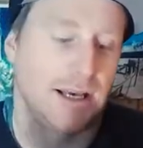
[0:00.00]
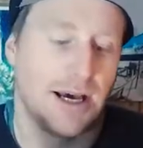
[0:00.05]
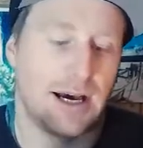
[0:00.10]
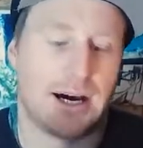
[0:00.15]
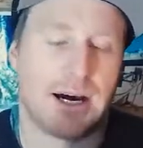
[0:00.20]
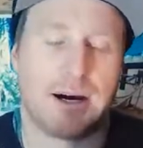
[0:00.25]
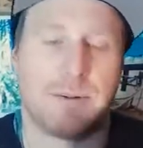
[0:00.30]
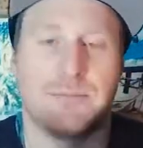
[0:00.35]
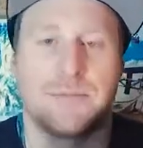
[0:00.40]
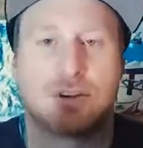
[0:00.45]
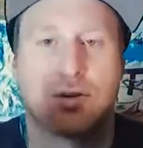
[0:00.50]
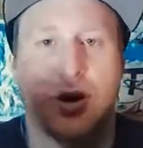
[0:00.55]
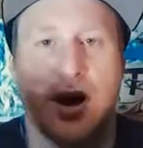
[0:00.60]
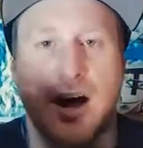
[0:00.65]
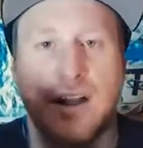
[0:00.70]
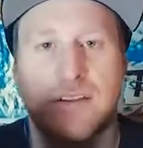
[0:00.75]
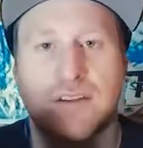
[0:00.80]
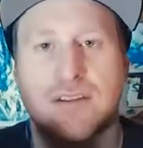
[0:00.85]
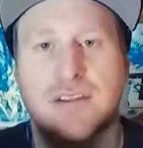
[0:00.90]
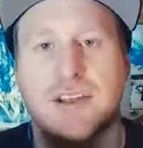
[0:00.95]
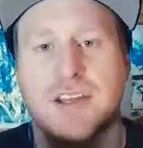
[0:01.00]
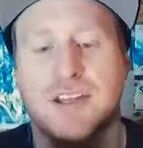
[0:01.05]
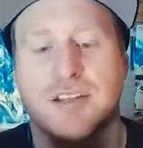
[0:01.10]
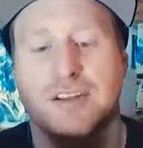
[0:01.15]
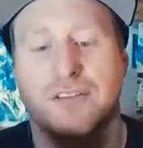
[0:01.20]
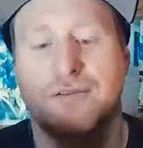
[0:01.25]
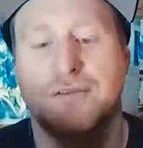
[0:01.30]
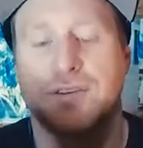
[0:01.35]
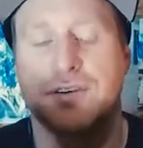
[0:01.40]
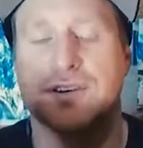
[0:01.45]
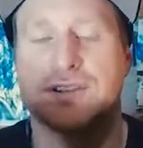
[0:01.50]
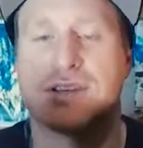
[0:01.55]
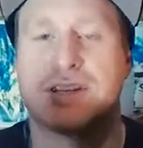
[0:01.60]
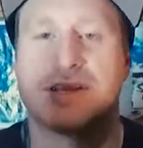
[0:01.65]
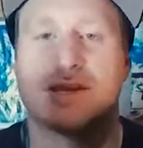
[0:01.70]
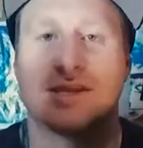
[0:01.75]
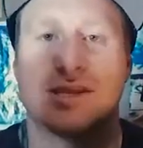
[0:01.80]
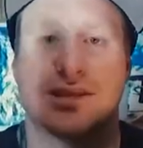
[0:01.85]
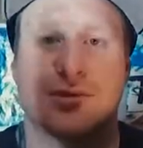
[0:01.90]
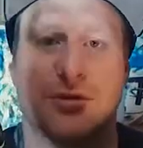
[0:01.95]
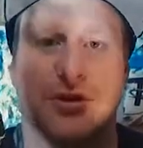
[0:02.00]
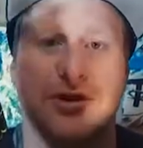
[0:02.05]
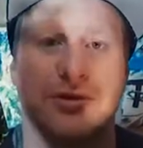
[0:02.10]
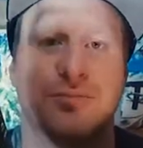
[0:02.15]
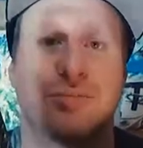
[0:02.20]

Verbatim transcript: Um, the other thing, the first instinct when you